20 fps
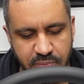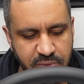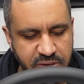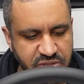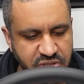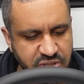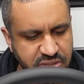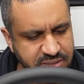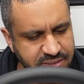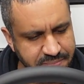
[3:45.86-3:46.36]

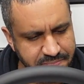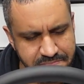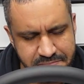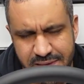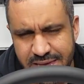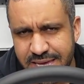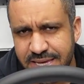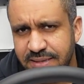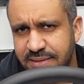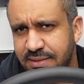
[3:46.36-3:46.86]
which to
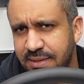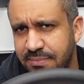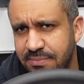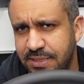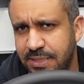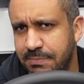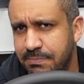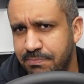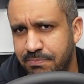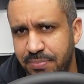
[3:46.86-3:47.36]
me
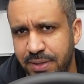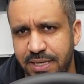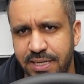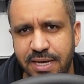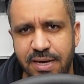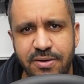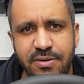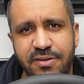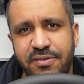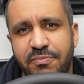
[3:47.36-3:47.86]
seems a bit
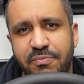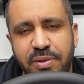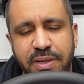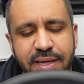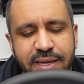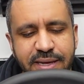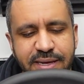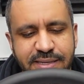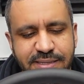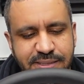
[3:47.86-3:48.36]
out of
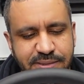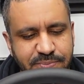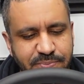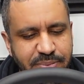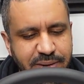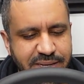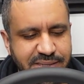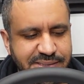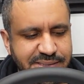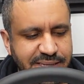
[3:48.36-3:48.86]
place,
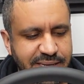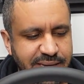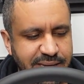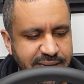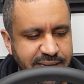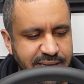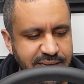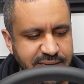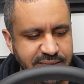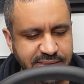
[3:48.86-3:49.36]
but
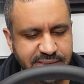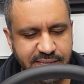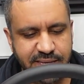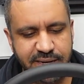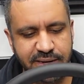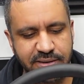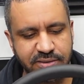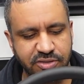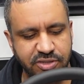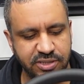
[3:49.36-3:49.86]
it is
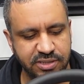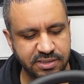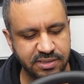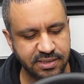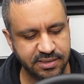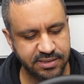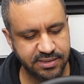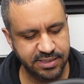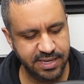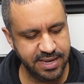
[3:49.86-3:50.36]
there just
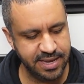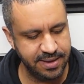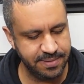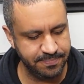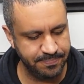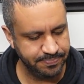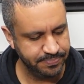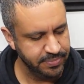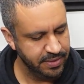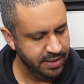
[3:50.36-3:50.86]
the
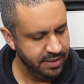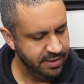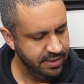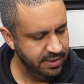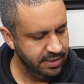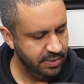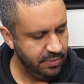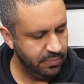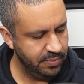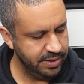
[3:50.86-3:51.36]
same.
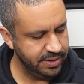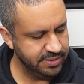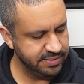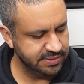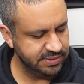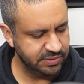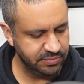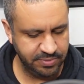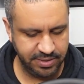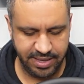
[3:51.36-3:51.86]
What
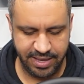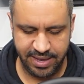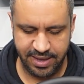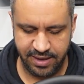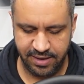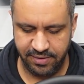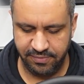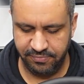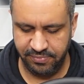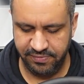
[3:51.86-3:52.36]
else do we
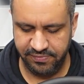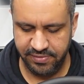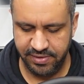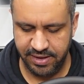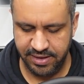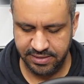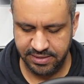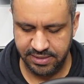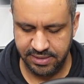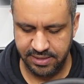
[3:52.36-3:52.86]
have? We've
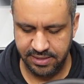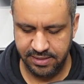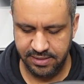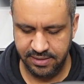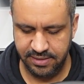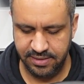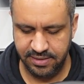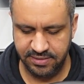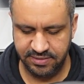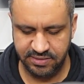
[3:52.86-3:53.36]
got
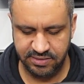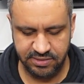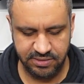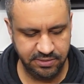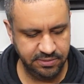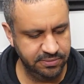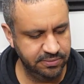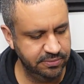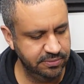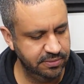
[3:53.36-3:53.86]
these
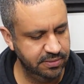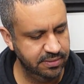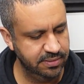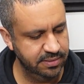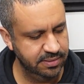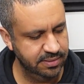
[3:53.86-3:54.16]
two